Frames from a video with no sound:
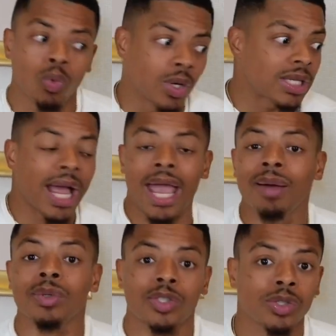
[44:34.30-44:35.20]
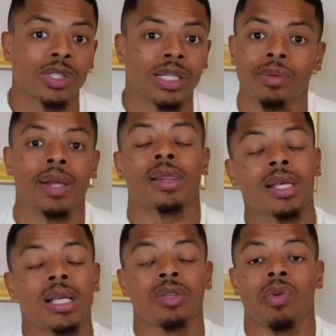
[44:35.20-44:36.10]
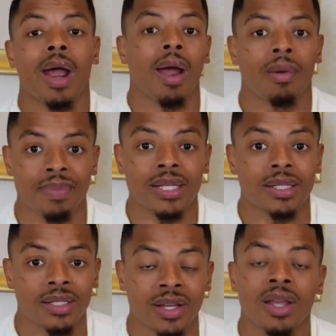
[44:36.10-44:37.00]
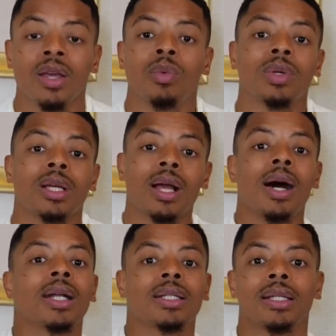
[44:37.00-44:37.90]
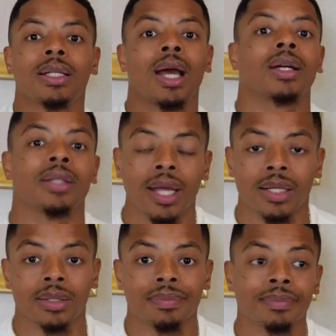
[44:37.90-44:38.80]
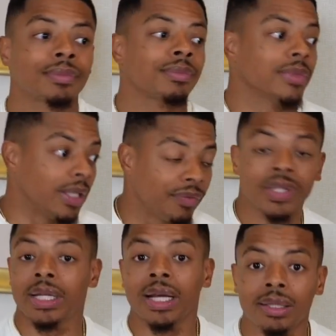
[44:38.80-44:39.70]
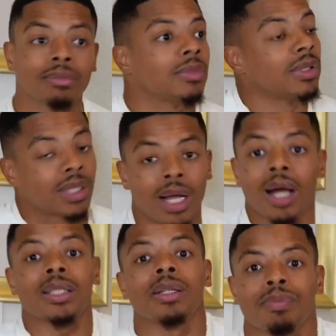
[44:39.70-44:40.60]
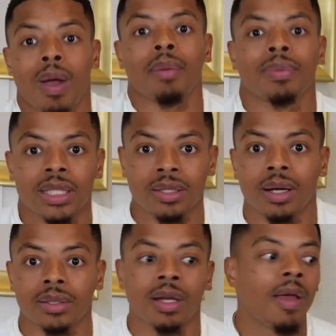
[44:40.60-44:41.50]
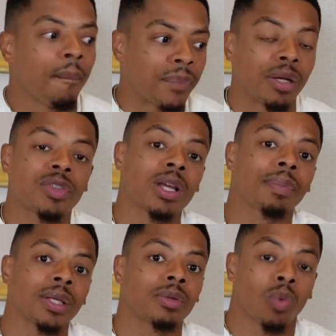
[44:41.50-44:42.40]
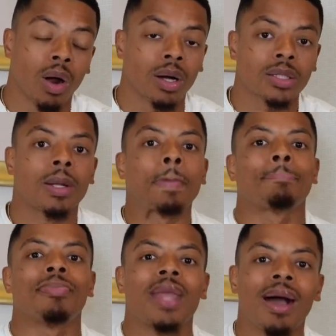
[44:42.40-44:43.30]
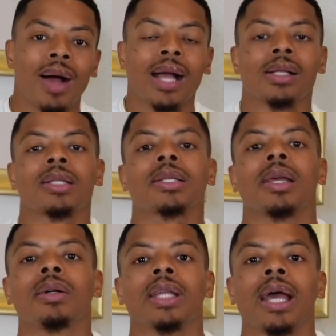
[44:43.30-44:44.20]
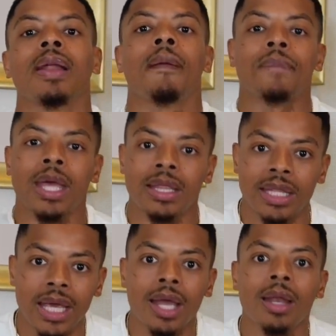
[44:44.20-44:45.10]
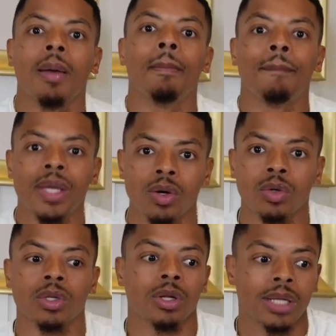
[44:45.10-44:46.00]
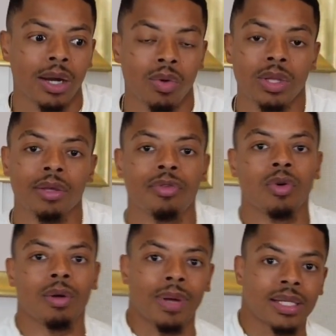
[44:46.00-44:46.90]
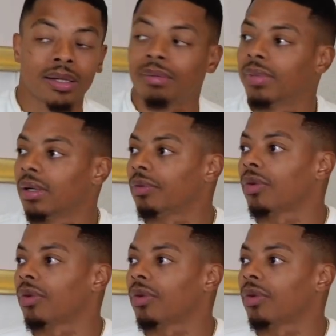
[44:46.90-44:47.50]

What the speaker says: Was I able to generate leads for our business with the content that I created? If it didn't, the content probably sucked. But if something works, now I can scale that and then build not only for myself, but